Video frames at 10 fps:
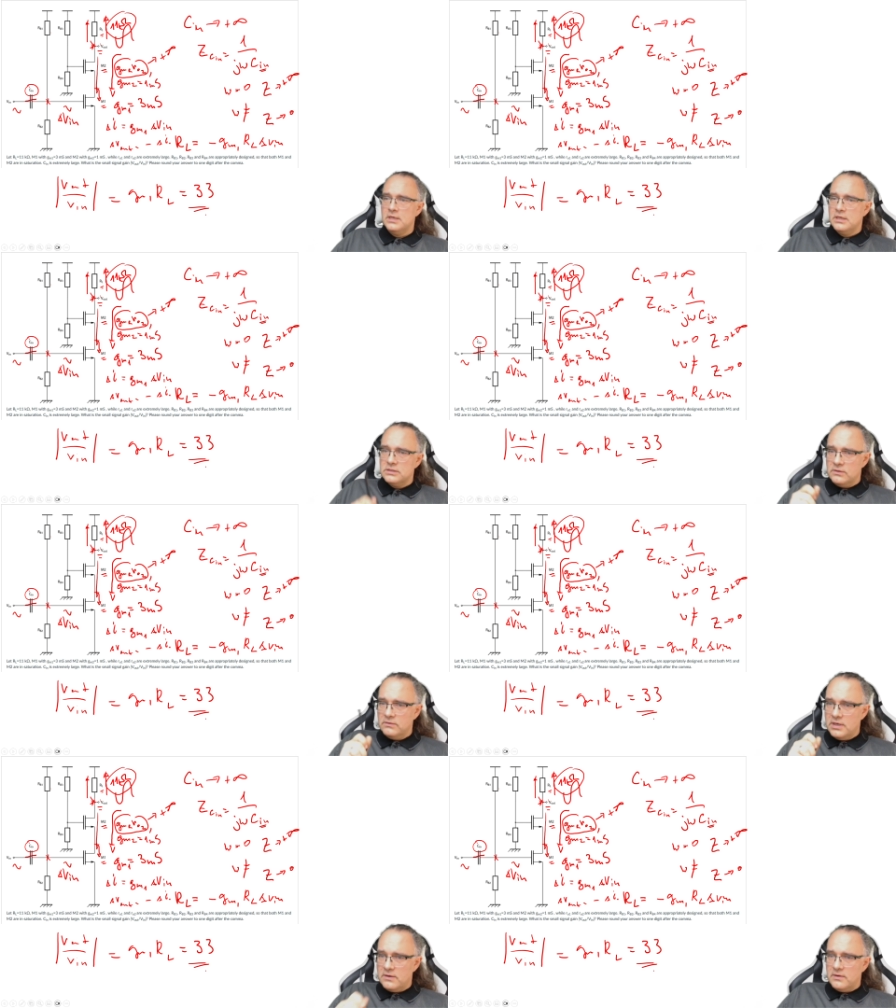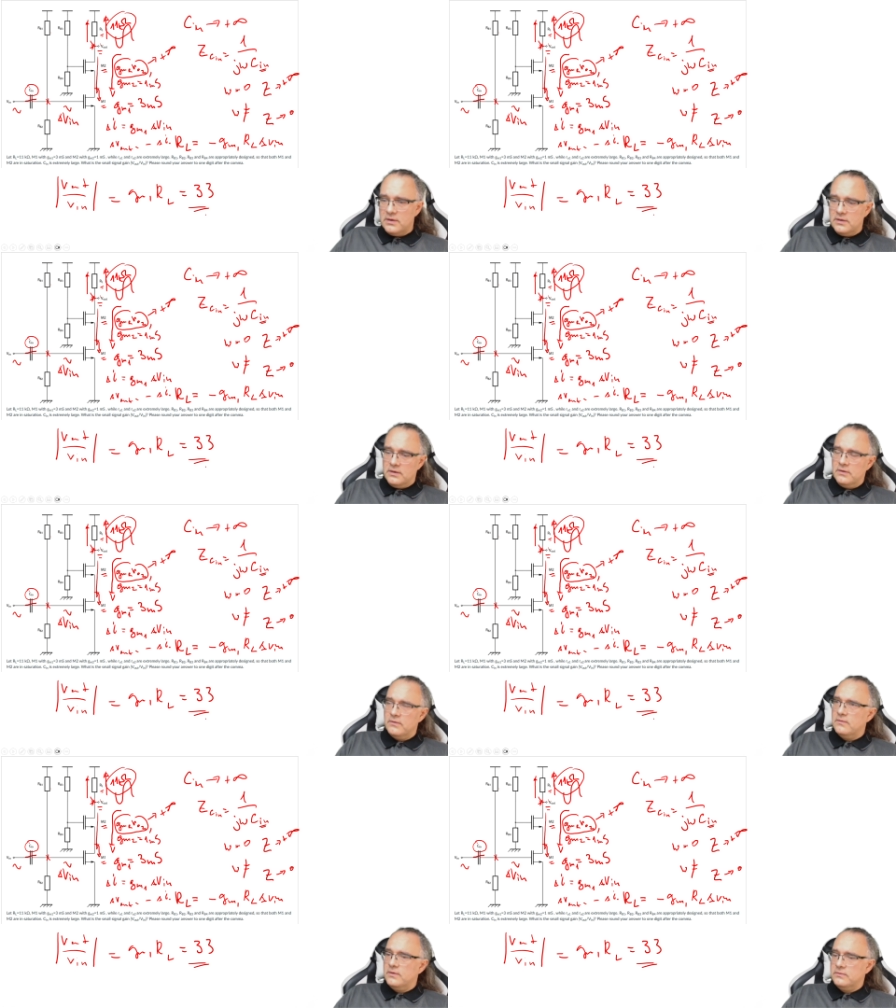So now
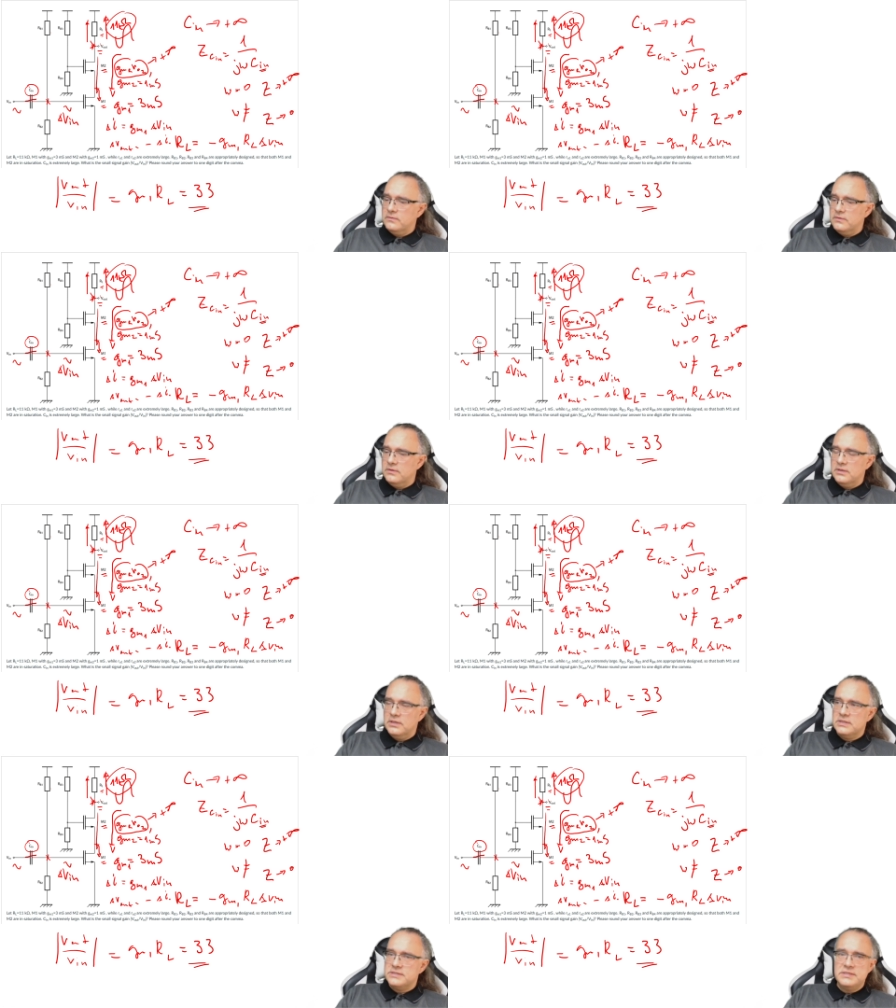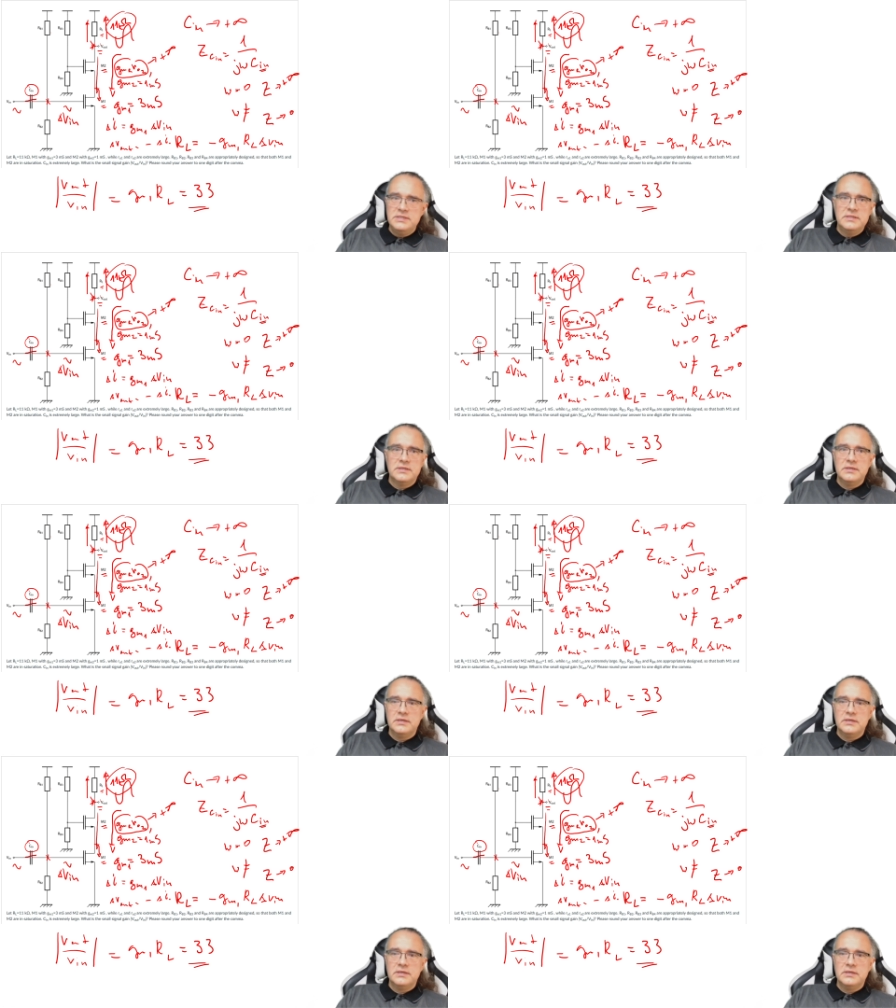we'll consider